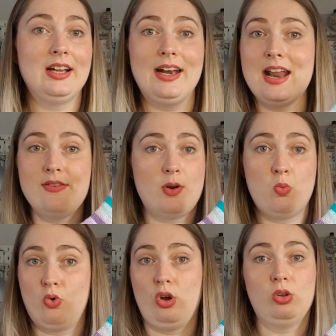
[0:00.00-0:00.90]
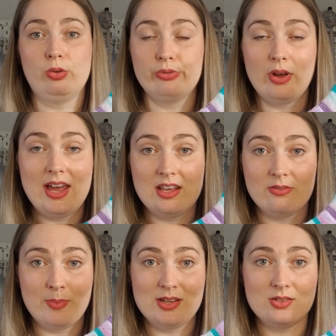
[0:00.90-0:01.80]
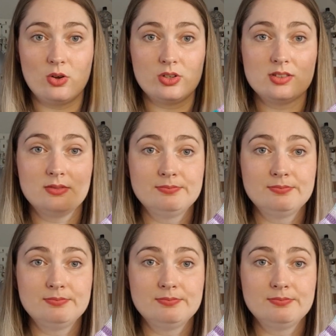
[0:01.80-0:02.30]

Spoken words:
Never worn a hole through any of my socks.